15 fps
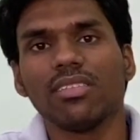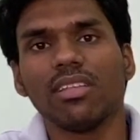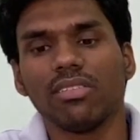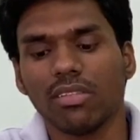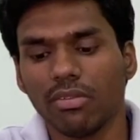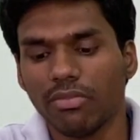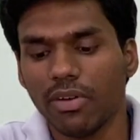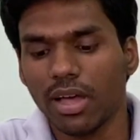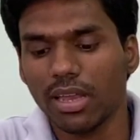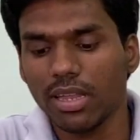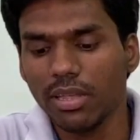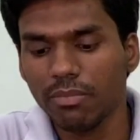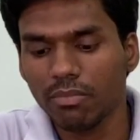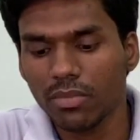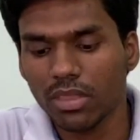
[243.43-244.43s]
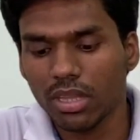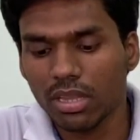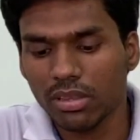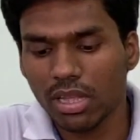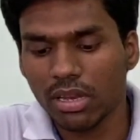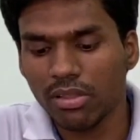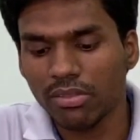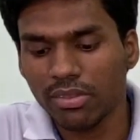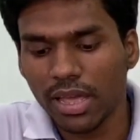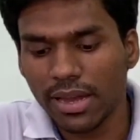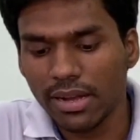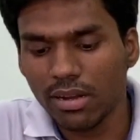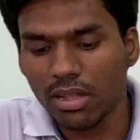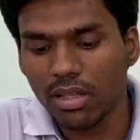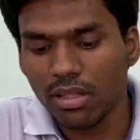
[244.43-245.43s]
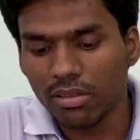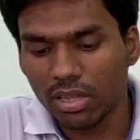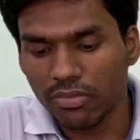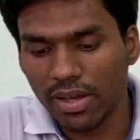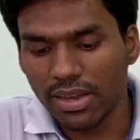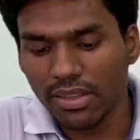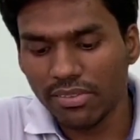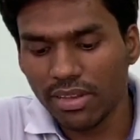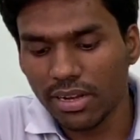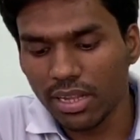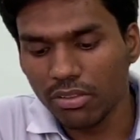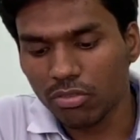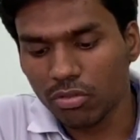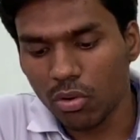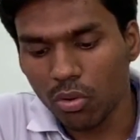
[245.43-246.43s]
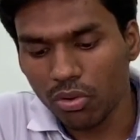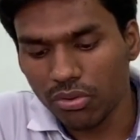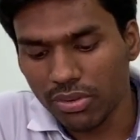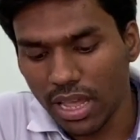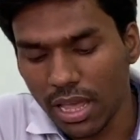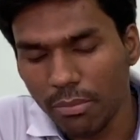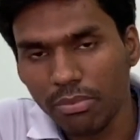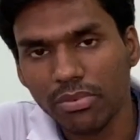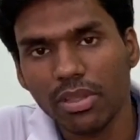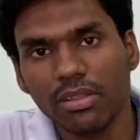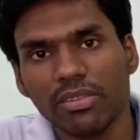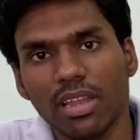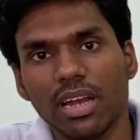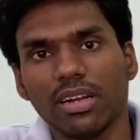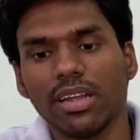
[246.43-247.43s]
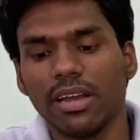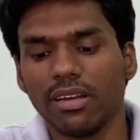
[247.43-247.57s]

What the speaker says: then Safari, then inside Safari settings, close tabs and select the